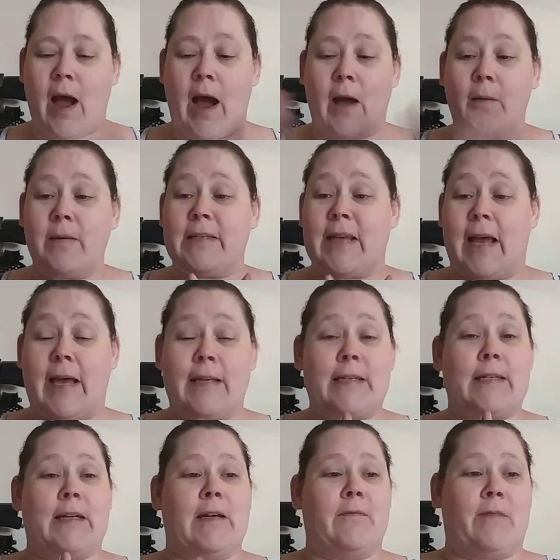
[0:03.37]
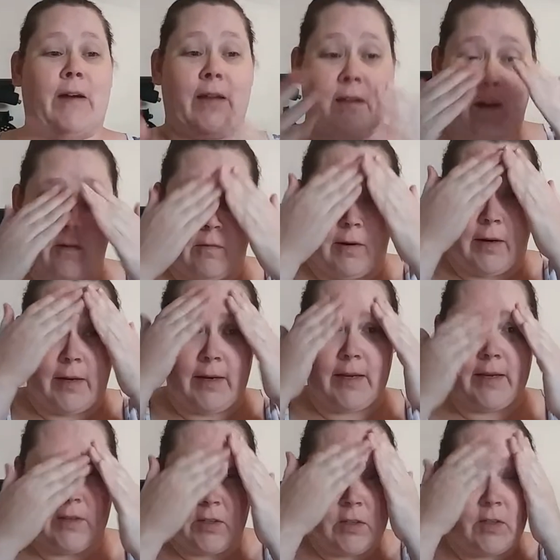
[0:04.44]
I was asked if I can go on
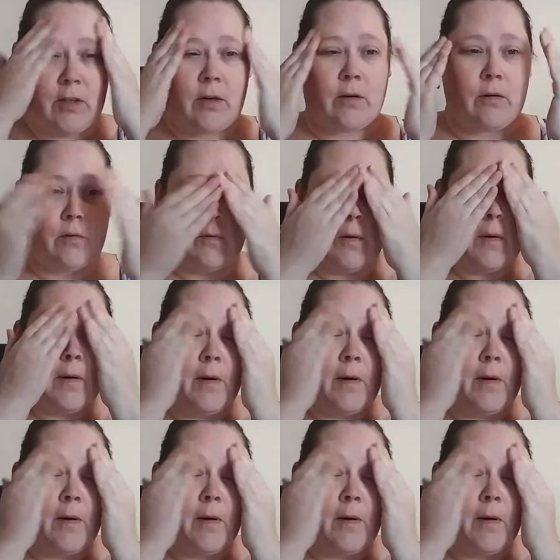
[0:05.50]
and show